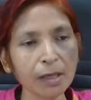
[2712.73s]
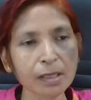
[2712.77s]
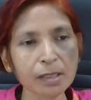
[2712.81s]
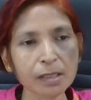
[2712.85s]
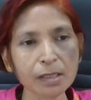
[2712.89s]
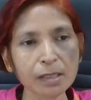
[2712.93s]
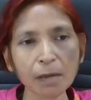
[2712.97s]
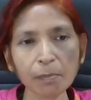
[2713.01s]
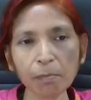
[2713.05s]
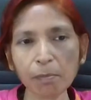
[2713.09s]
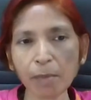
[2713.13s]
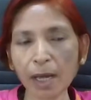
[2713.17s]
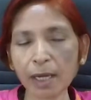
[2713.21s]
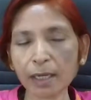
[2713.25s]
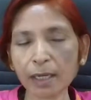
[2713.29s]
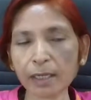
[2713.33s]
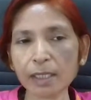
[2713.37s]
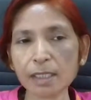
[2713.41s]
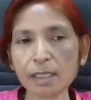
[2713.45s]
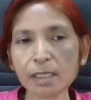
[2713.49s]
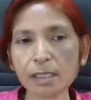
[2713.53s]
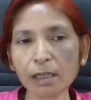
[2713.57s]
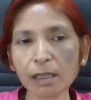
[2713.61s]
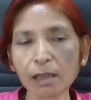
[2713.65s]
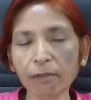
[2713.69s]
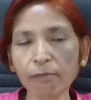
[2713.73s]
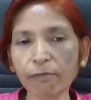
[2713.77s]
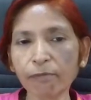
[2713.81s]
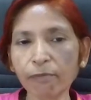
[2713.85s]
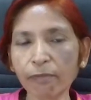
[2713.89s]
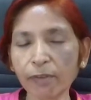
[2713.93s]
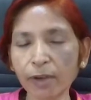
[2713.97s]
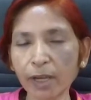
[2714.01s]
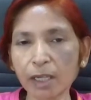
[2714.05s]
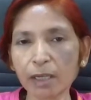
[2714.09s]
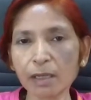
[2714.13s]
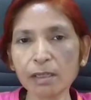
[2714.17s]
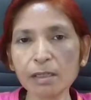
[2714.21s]
Some markets can
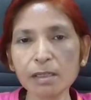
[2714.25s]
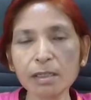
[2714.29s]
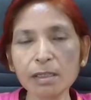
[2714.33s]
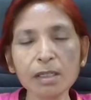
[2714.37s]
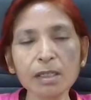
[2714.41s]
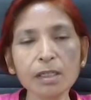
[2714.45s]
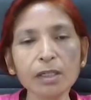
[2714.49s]
fail